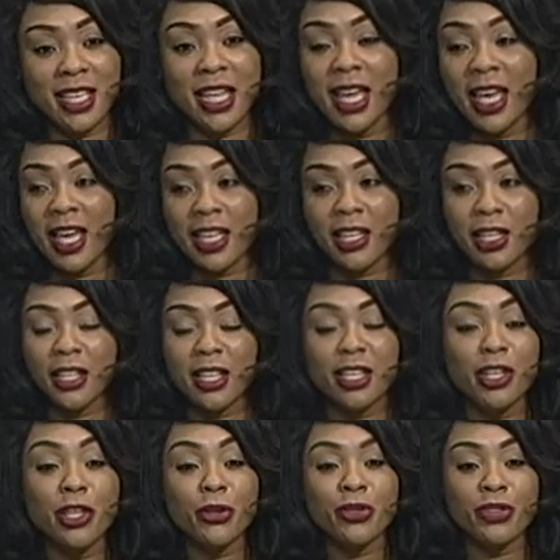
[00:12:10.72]
the
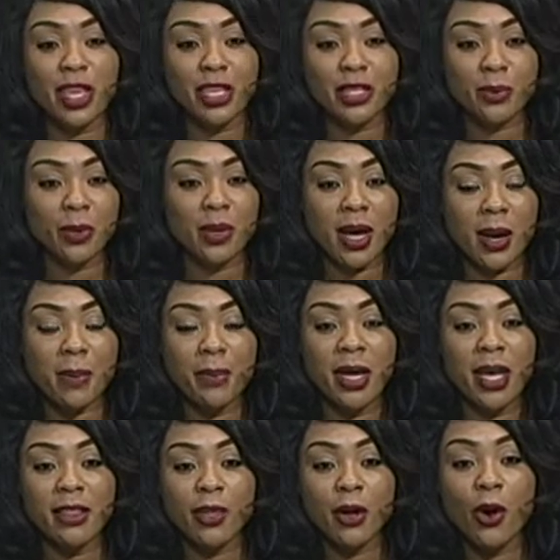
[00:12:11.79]
new things will come.
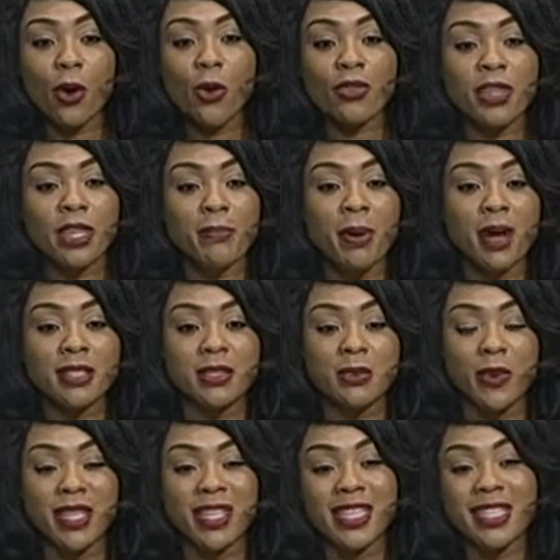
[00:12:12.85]
The old thing passed away.
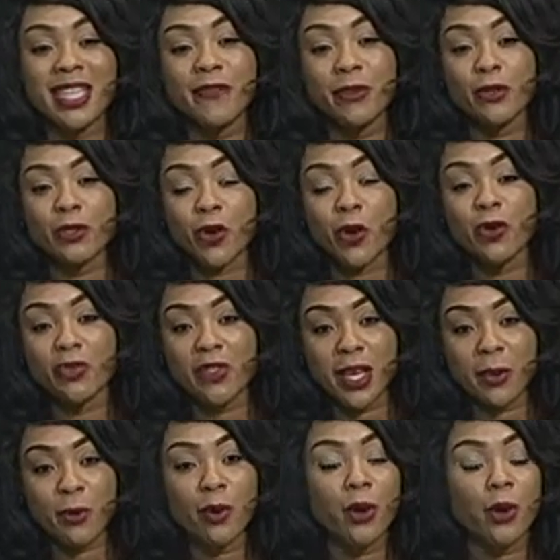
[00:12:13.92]
The devil's old
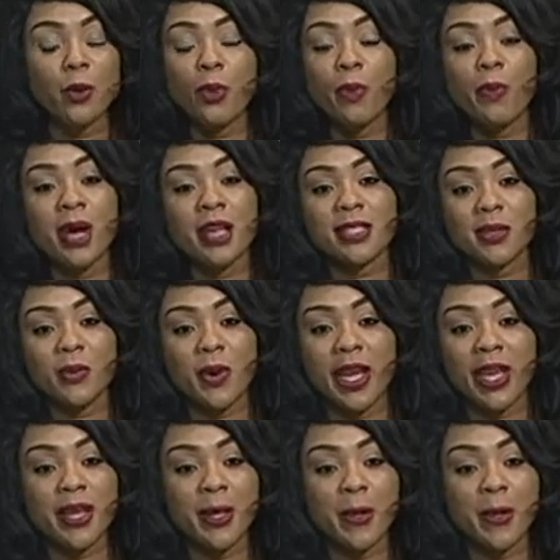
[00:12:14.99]
thing will pass away.